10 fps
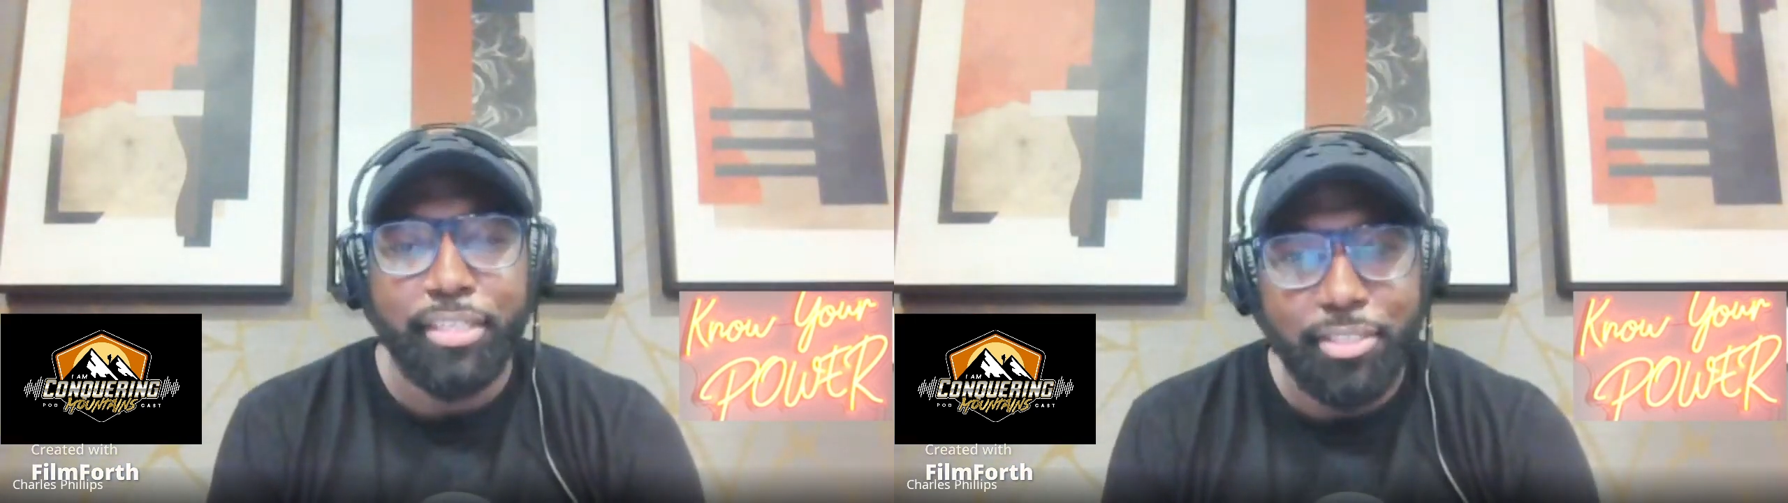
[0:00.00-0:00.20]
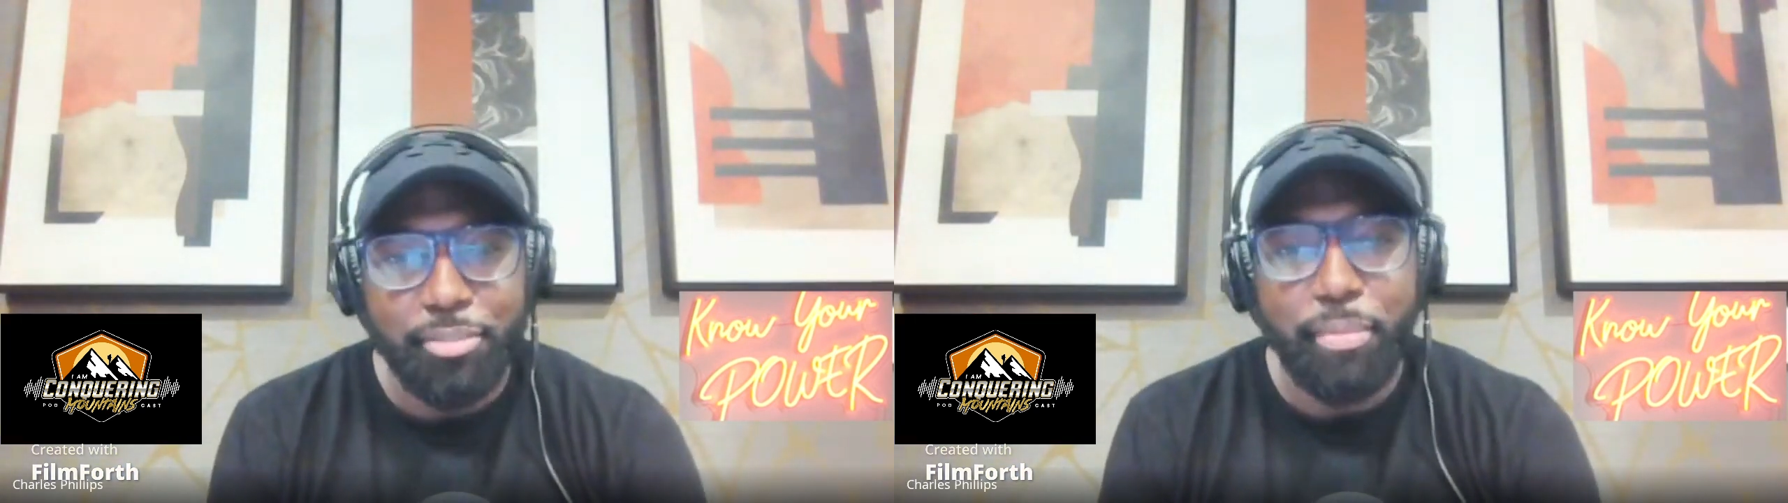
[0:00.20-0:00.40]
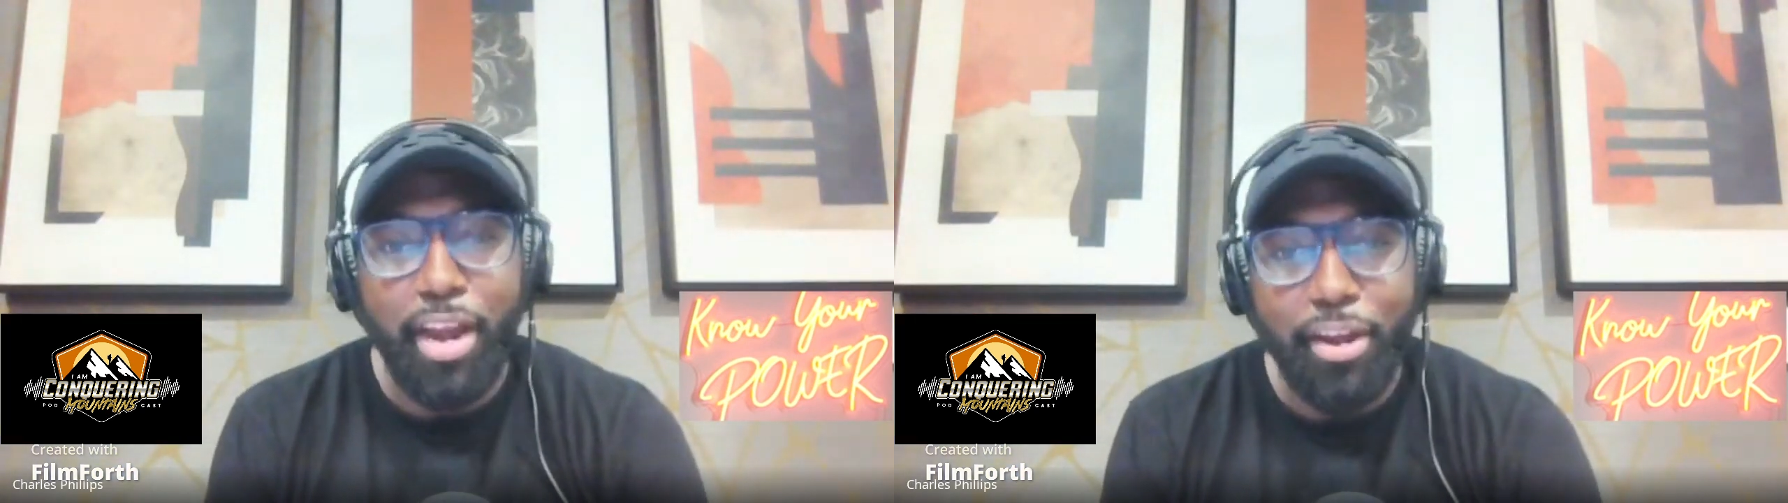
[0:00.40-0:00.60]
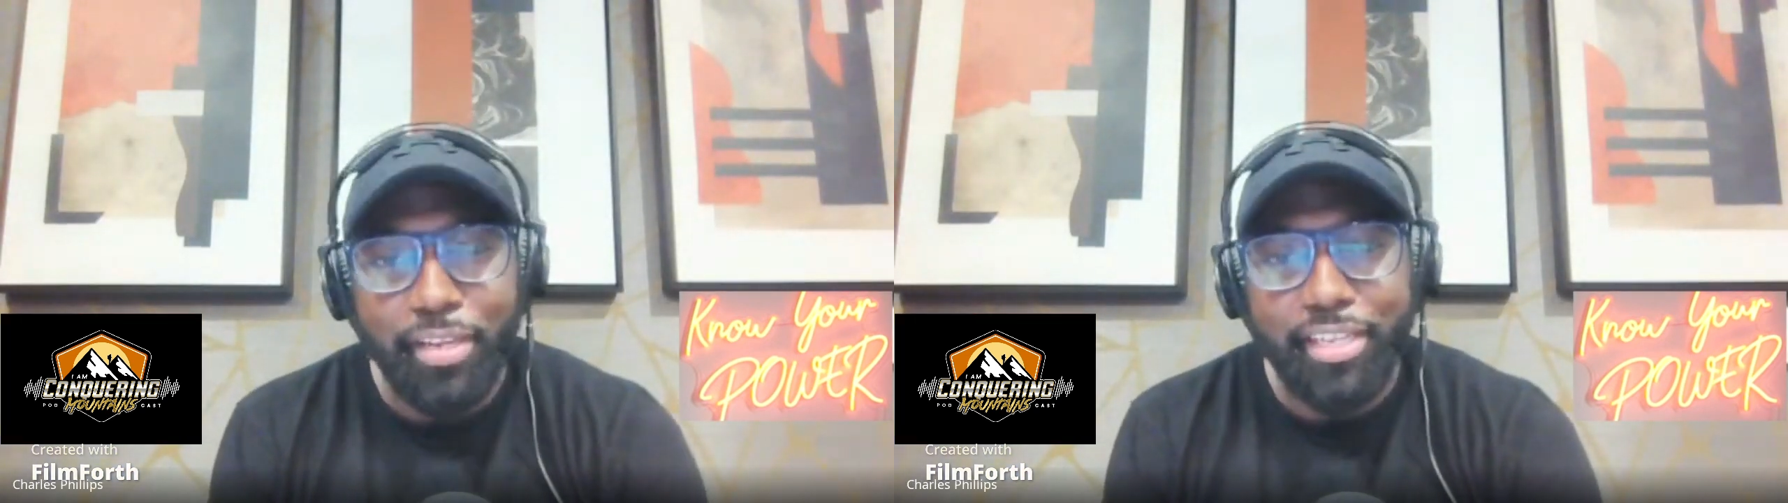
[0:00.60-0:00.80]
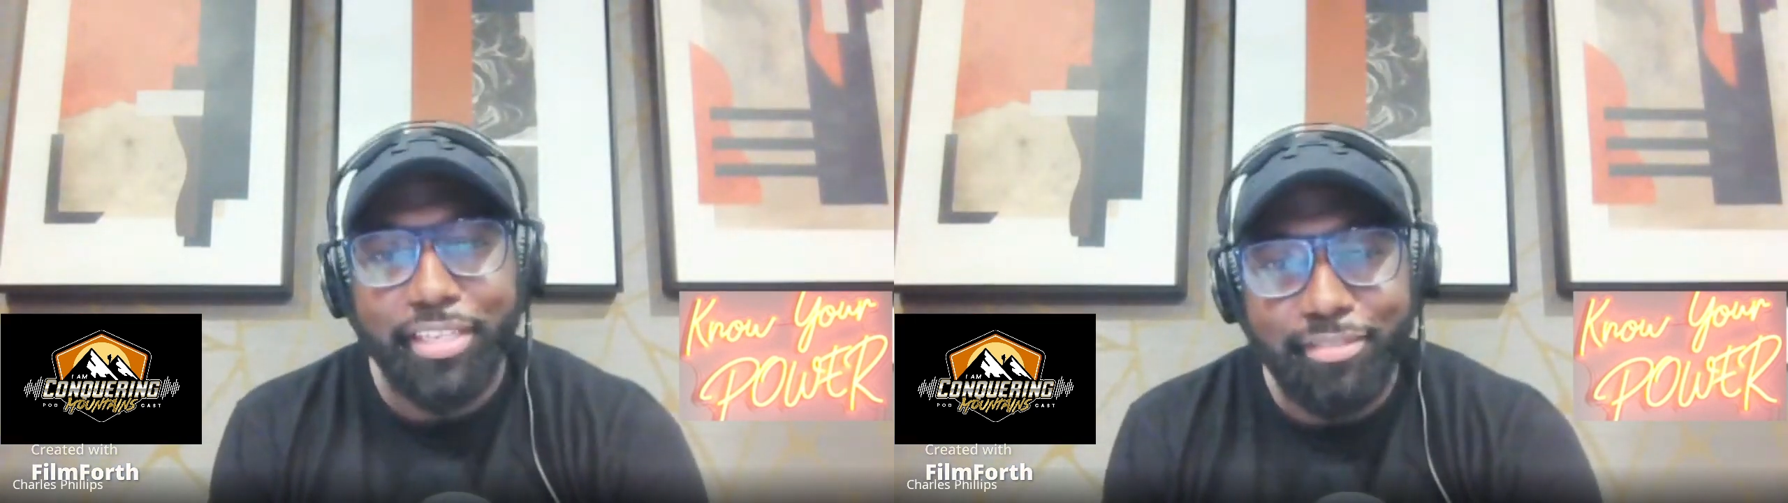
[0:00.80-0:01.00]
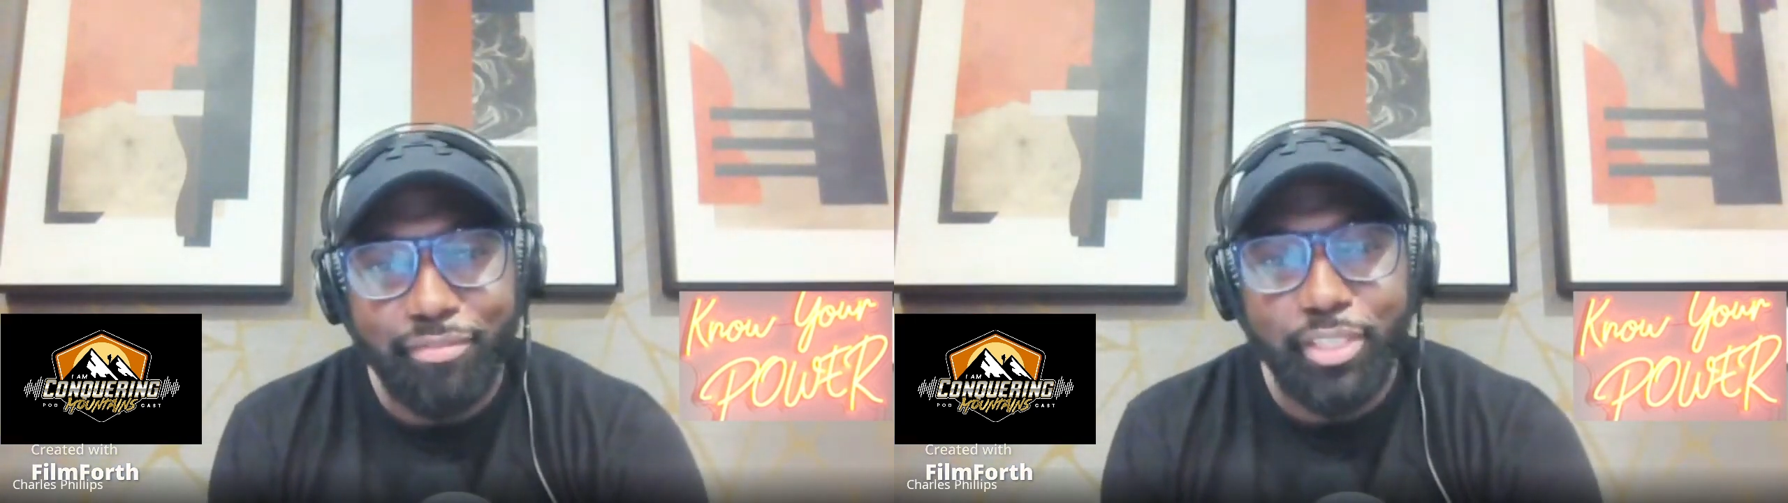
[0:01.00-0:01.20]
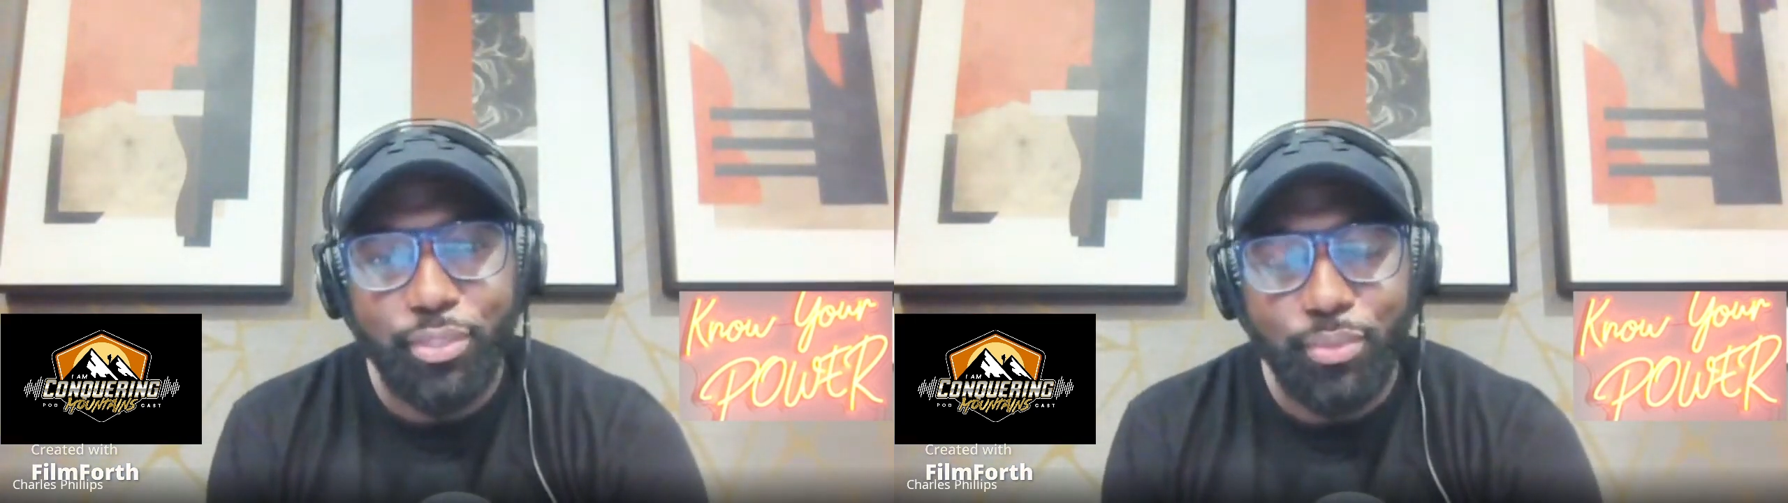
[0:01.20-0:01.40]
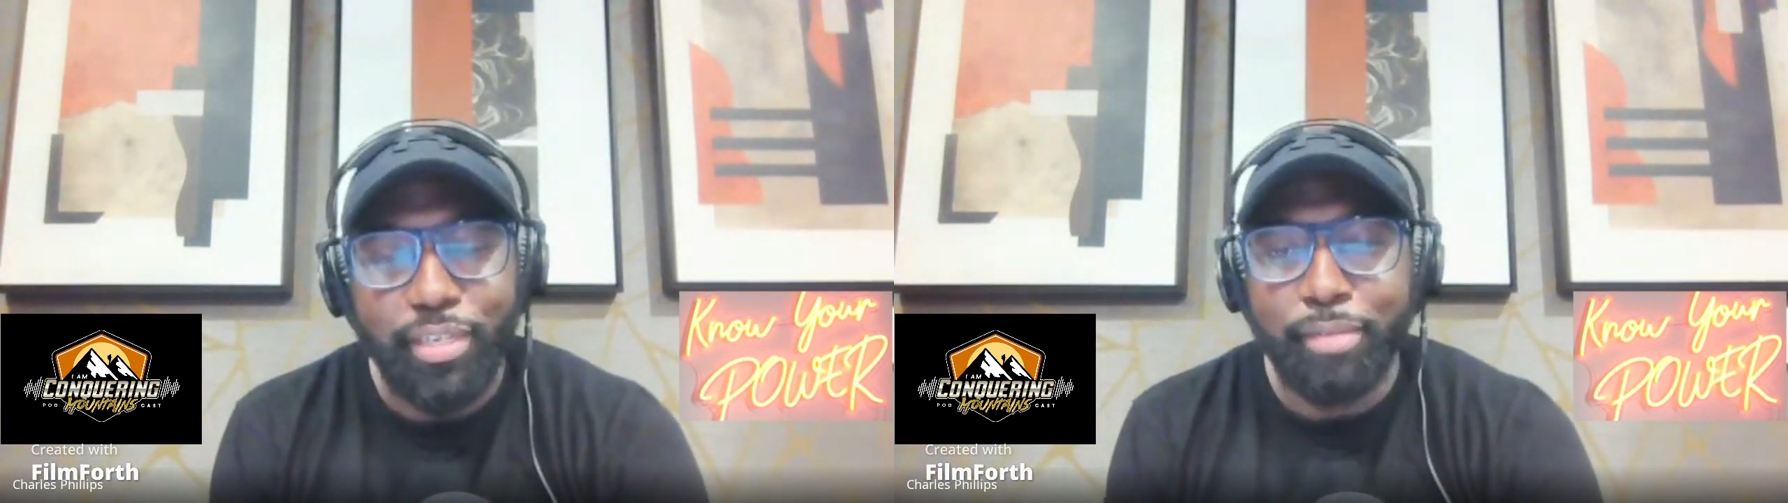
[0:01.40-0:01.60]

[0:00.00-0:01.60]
inspiring individual.